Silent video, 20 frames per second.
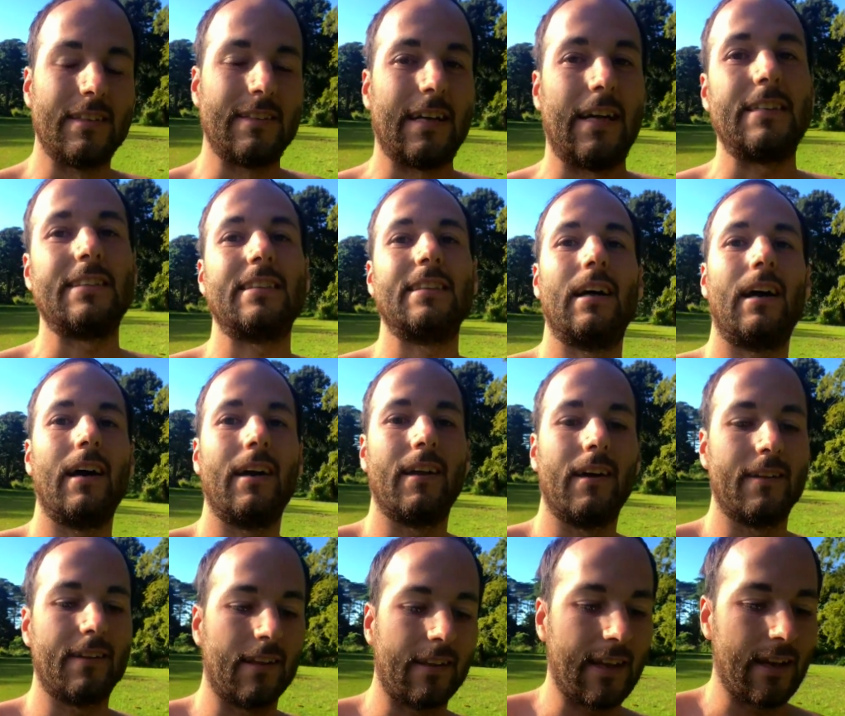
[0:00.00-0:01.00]
That's not
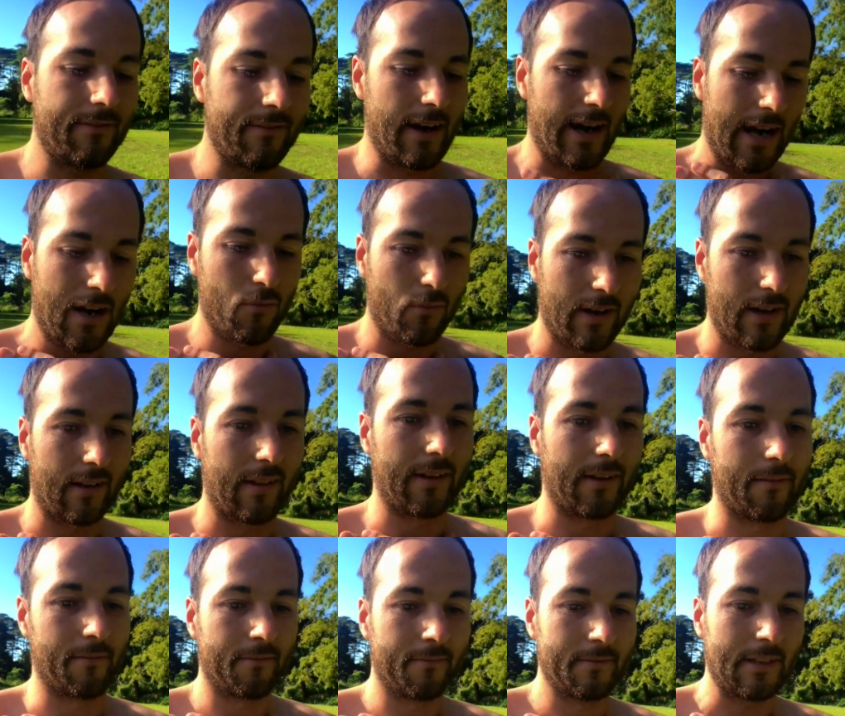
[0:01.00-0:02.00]
the life I want to
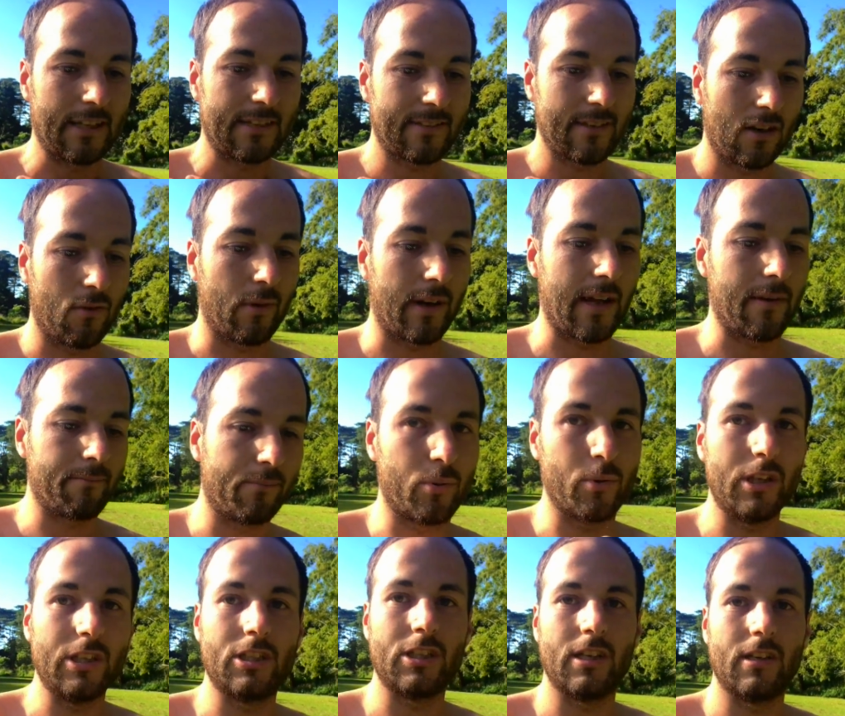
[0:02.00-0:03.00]
live. That's not what I'm
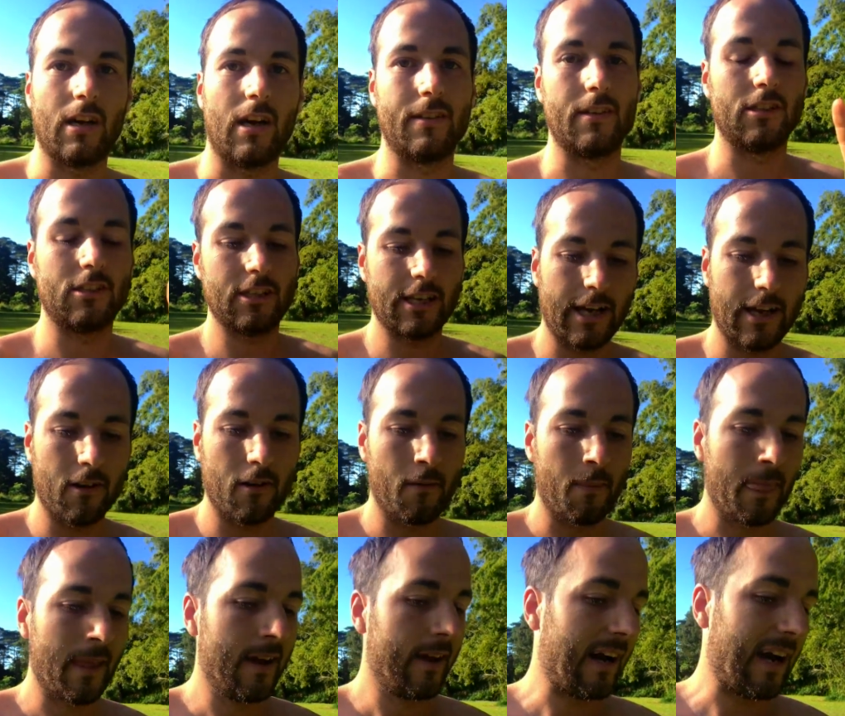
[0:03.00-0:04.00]
preaching on this
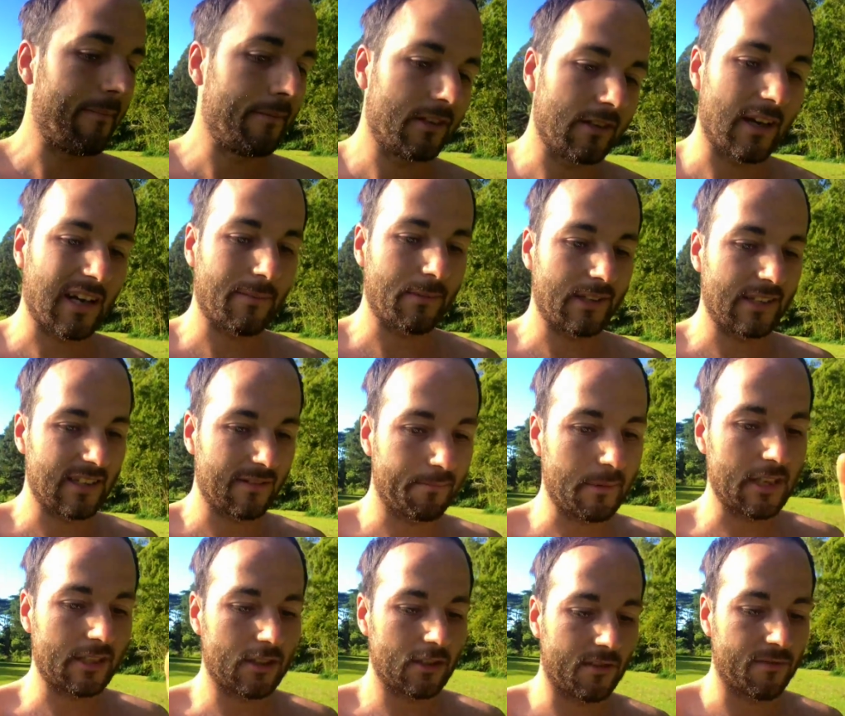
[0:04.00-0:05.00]
channel. I've been talking about this
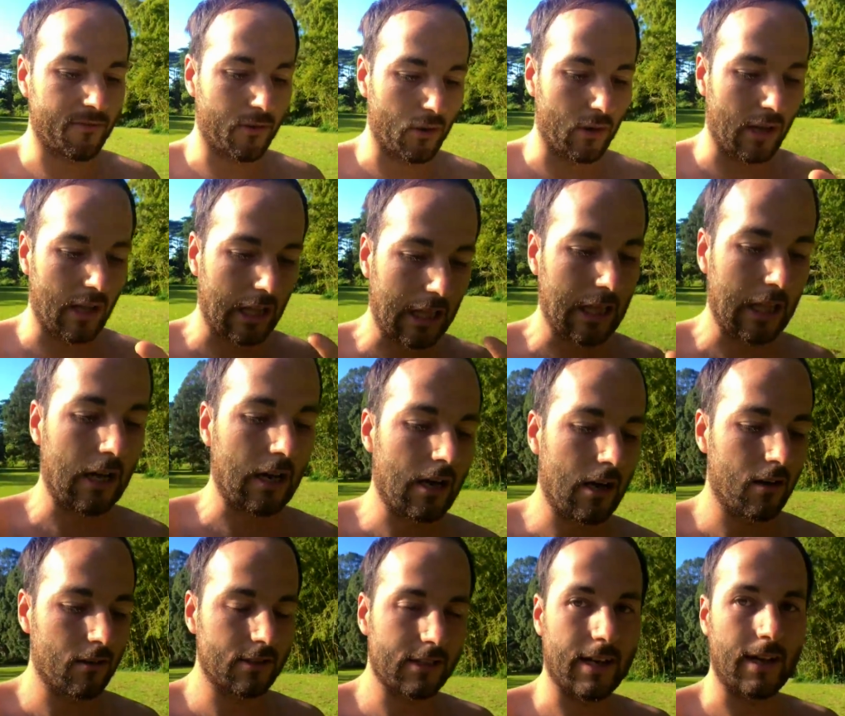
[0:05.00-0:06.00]
message for a
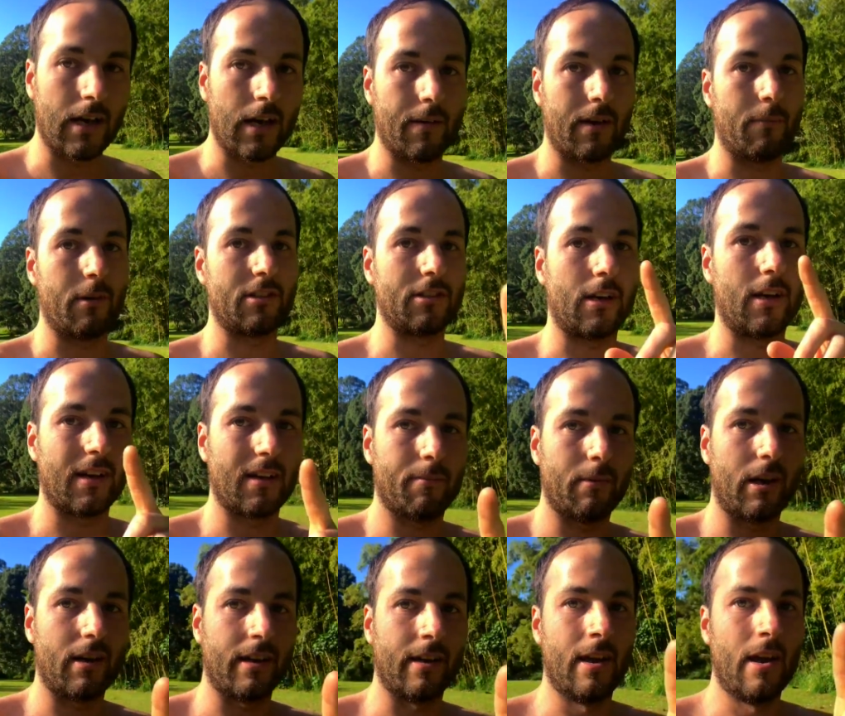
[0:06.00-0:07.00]
long time. I'm going to talk
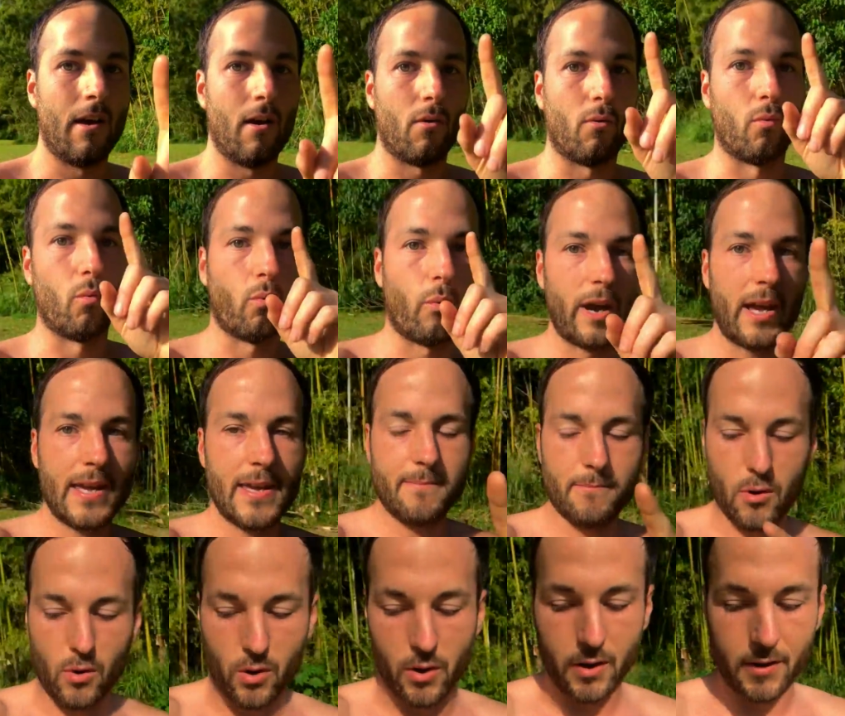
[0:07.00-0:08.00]
about it way
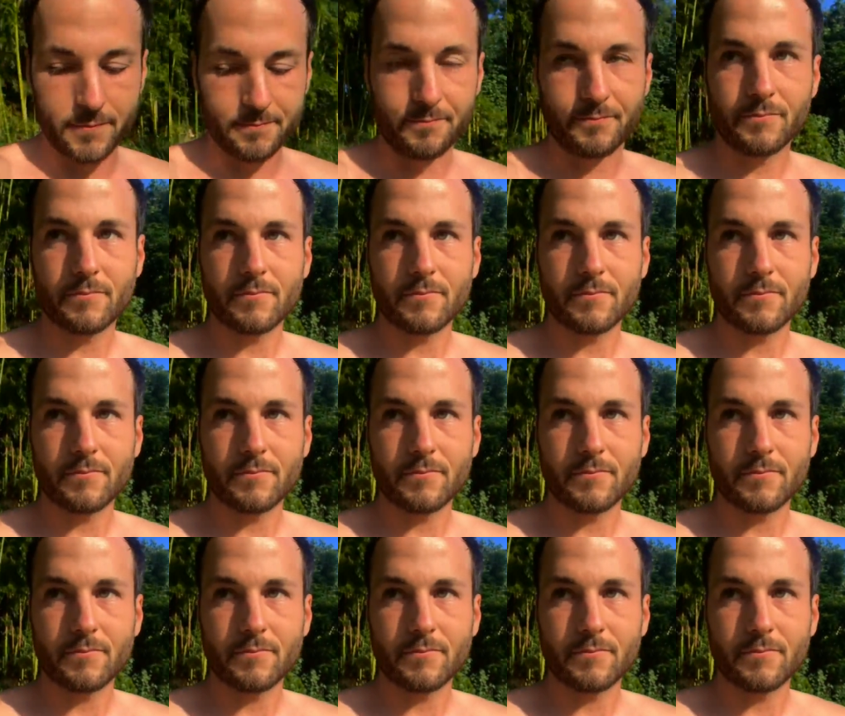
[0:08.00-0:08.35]
more